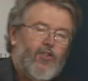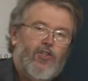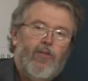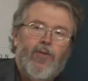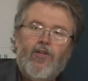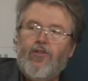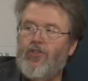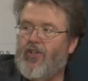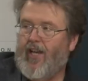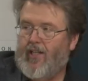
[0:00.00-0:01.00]

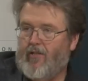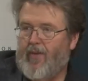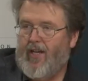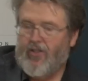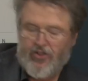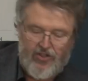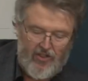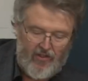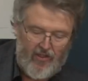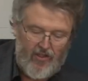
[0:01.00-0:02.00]
distributors,
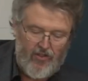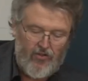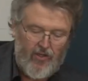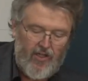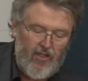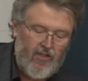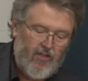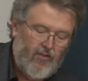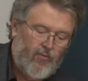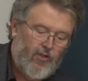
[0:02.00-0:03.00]
Galamax uh, Trading
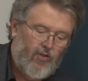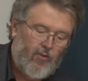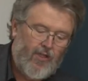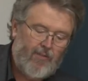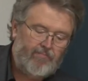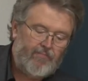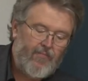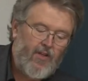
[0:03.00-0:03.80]
Cottonwood Co-op,